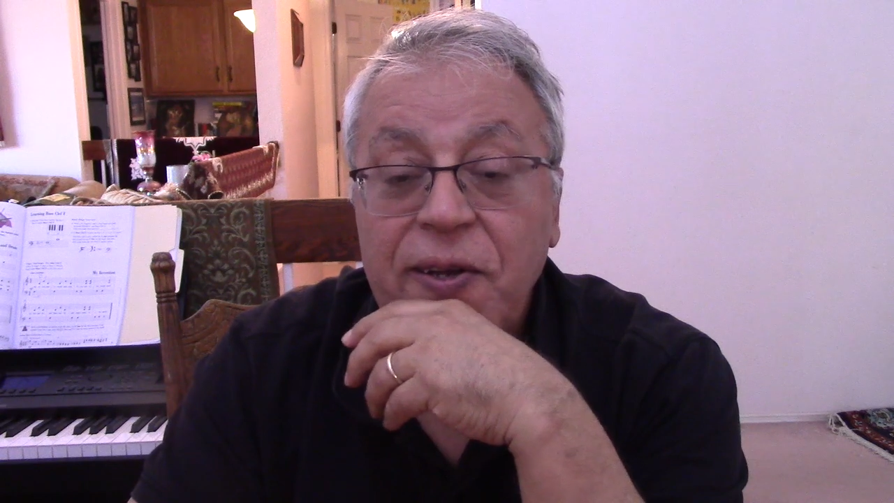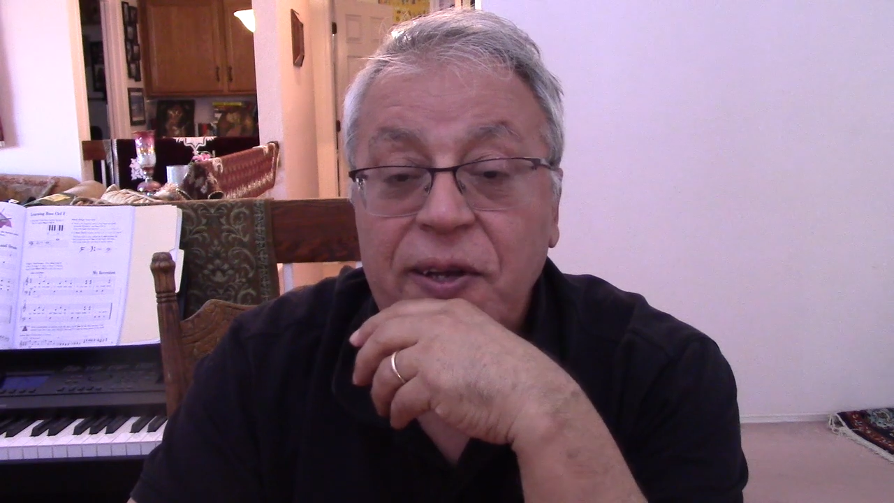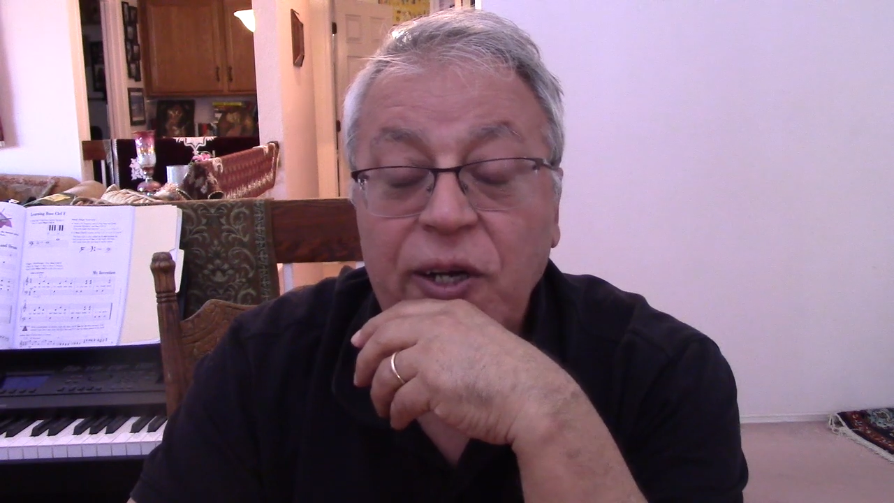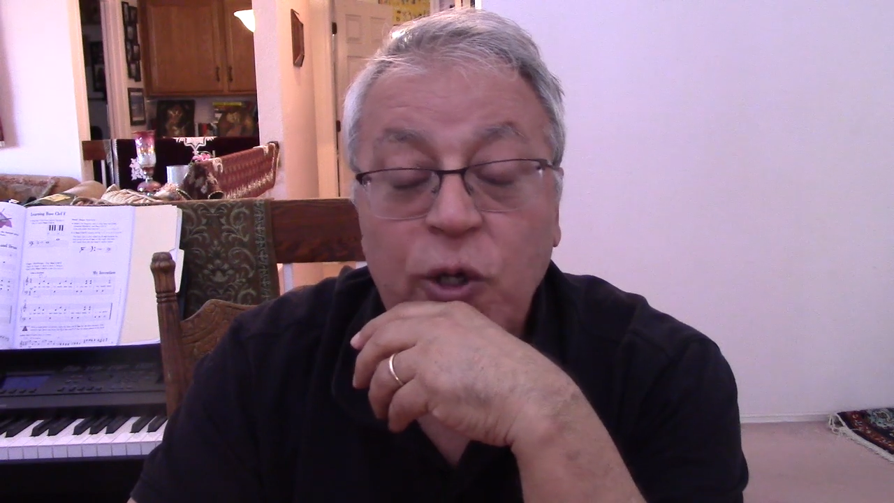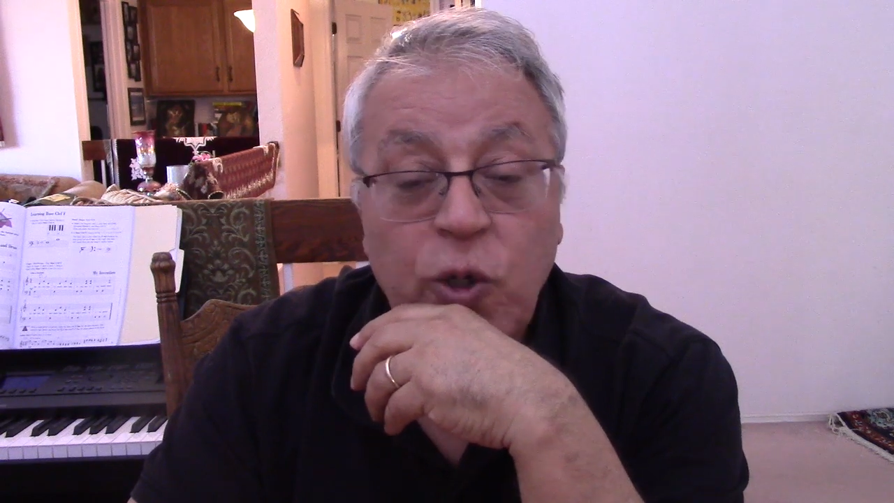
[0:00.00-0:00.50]

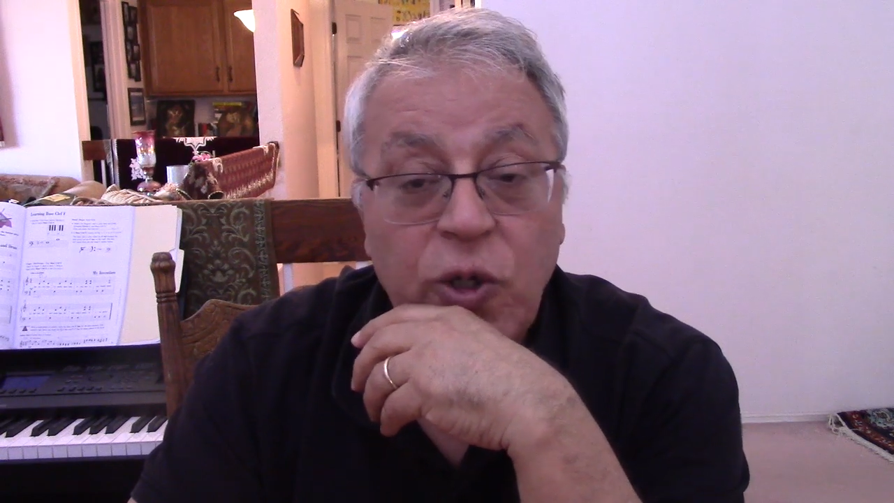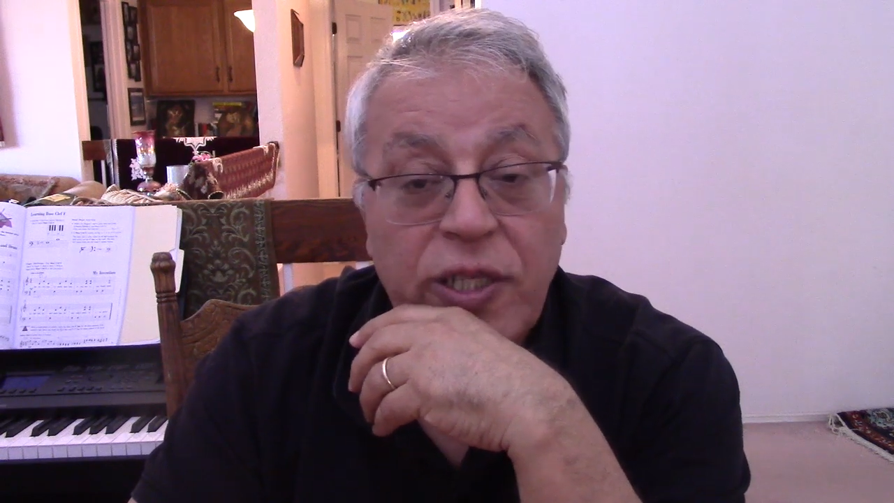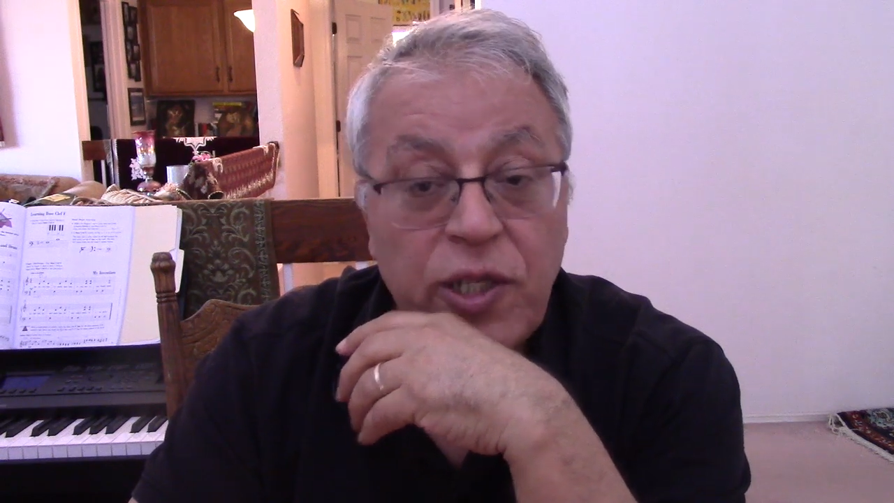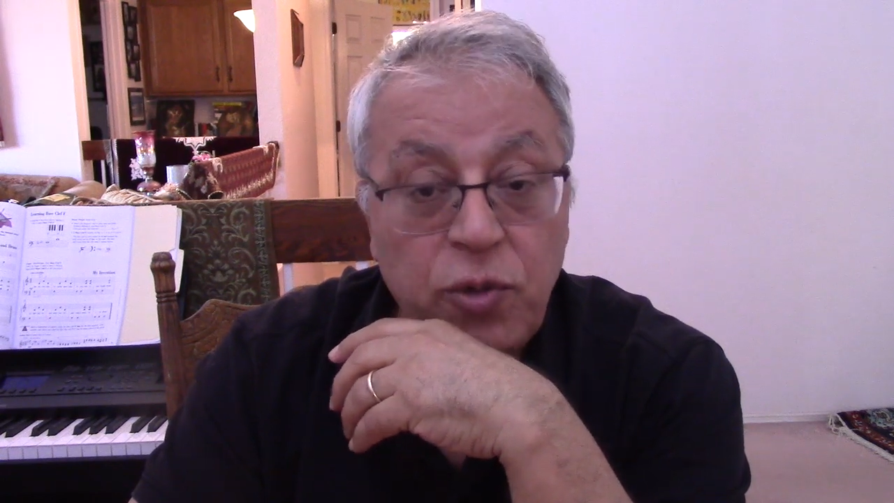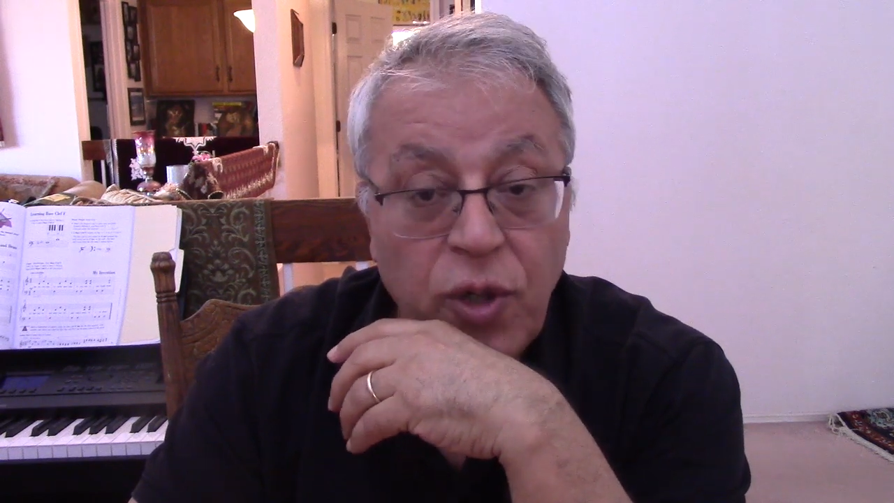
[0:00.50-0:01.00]

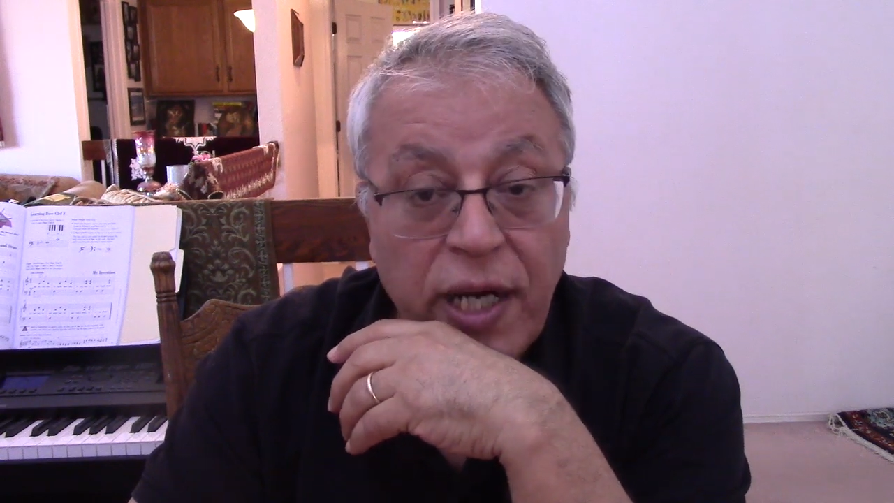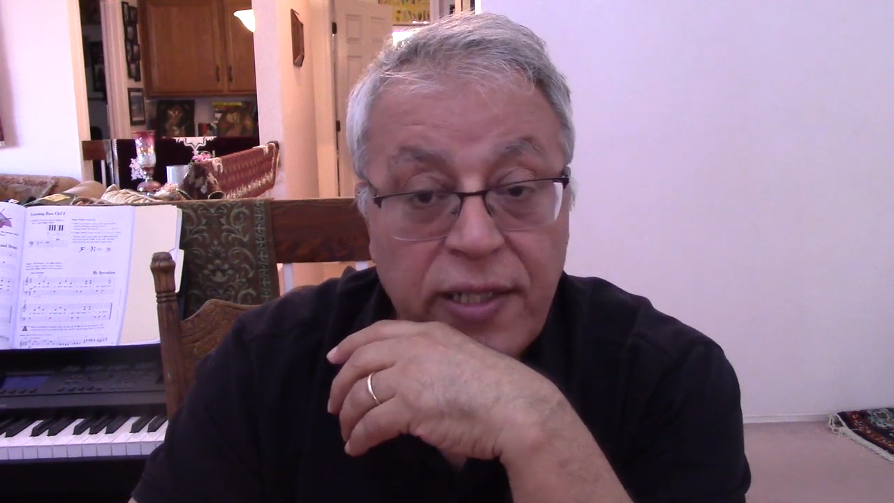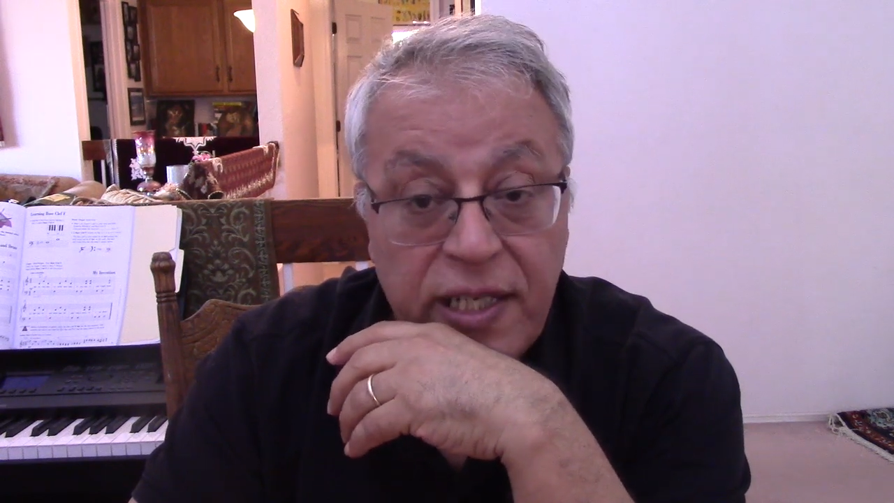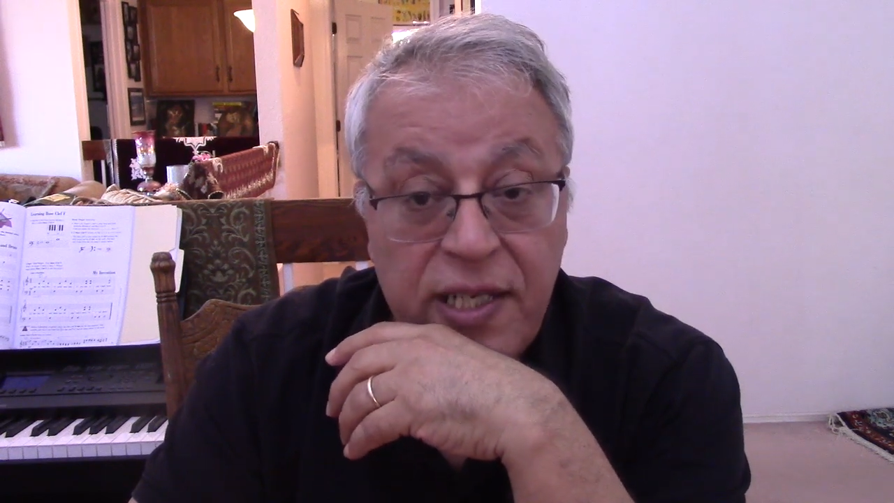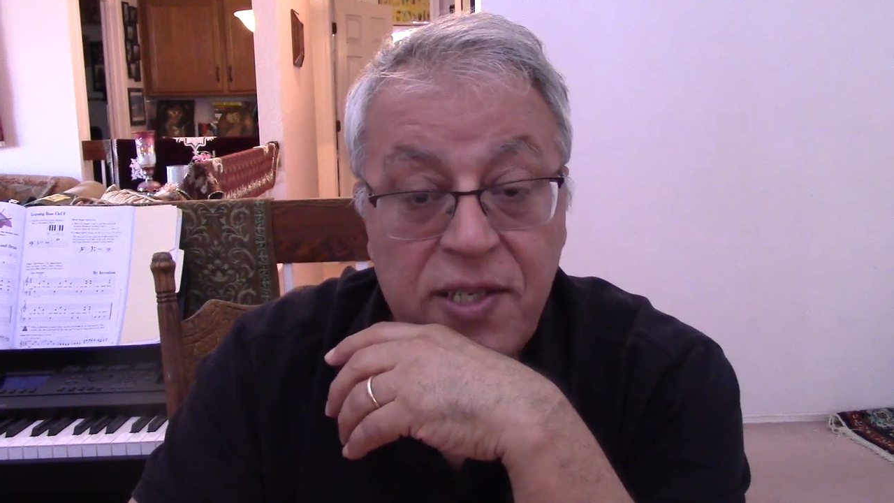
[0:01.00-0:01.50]
according to
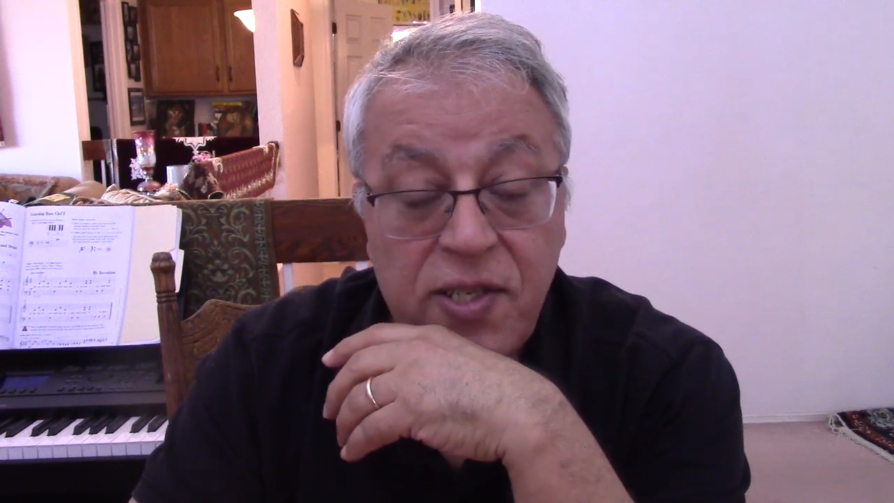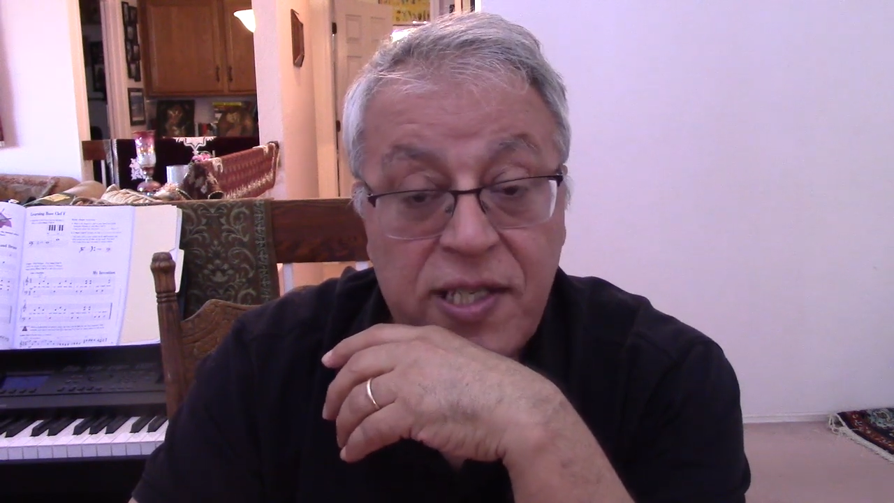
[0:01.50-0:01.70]
hadith